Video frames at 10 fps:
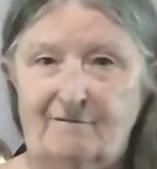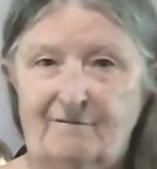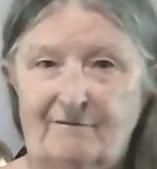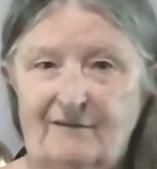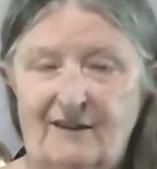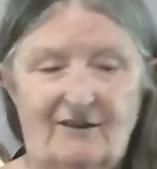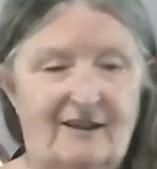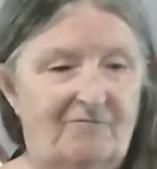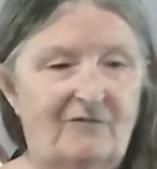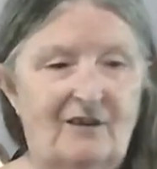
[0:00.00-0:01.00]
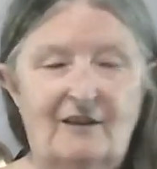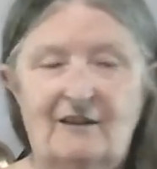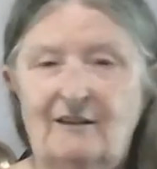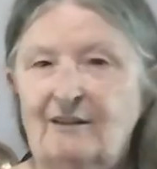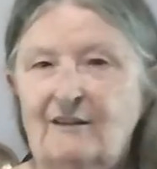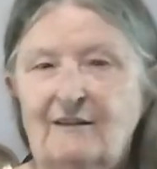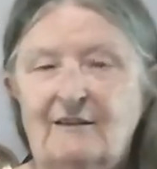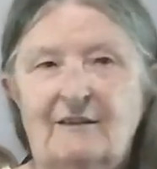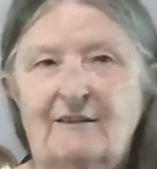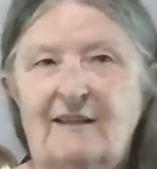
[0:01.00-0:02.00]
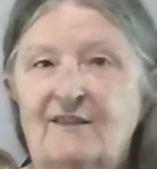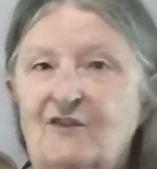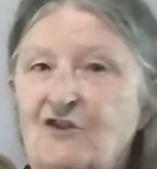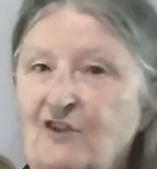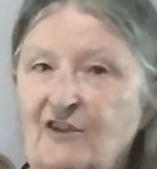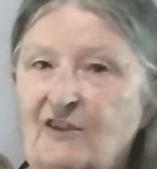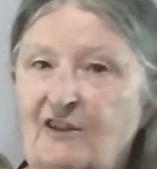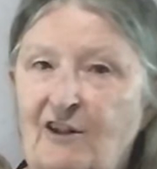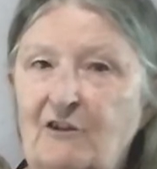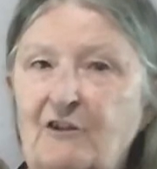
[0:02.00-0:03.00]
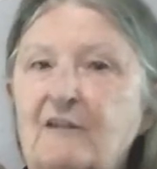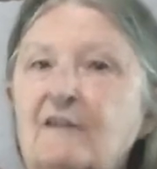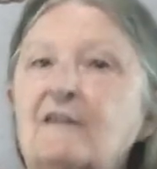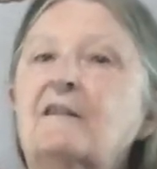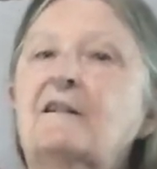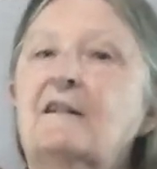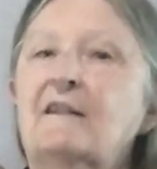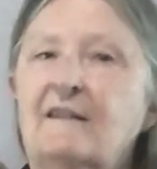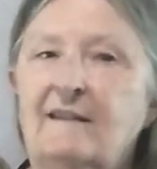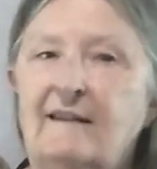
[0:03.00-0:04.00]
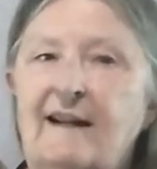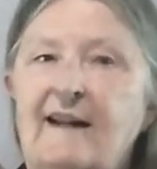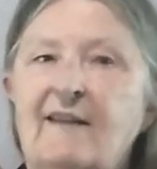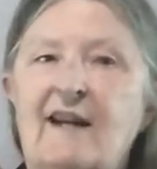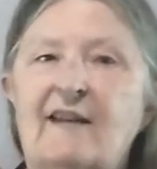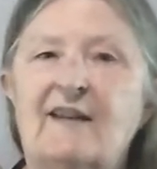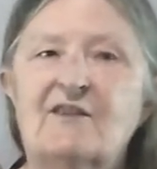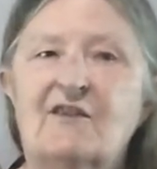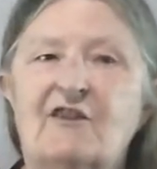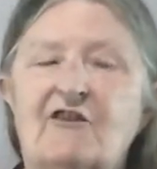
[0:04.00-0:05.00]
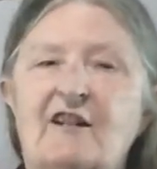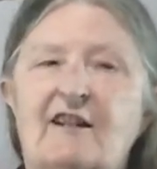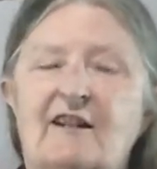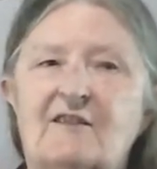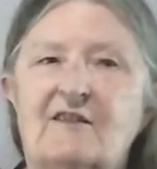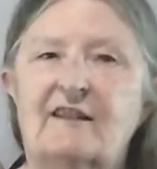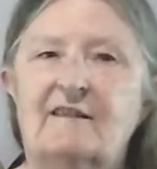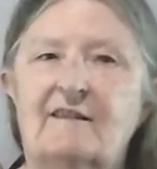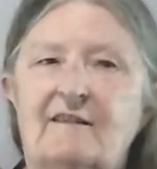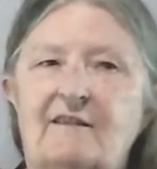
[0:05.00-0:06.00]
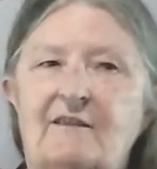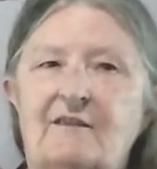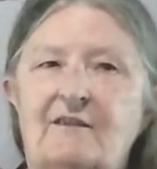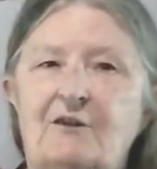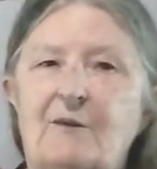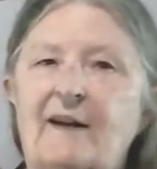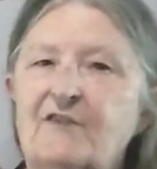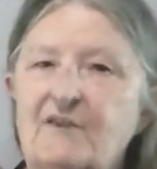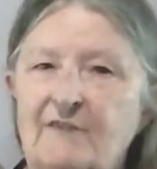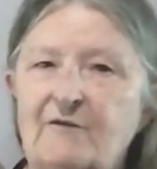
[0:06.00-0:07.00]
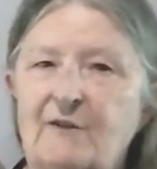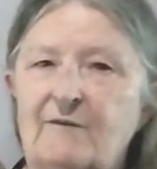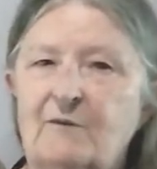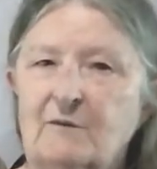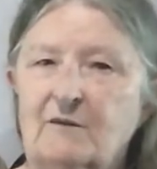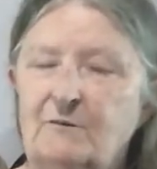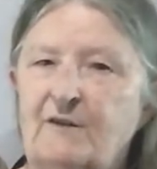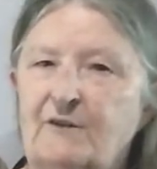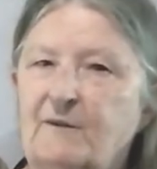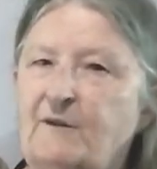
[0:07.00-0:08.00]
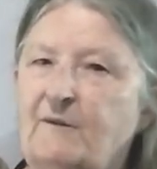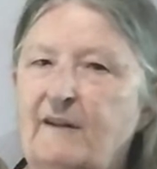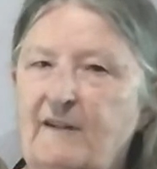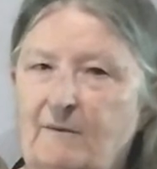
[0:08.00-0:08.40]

It's like, it's just a color, and that's the thing, it's like, you have stuff you have to work through on your own anyway.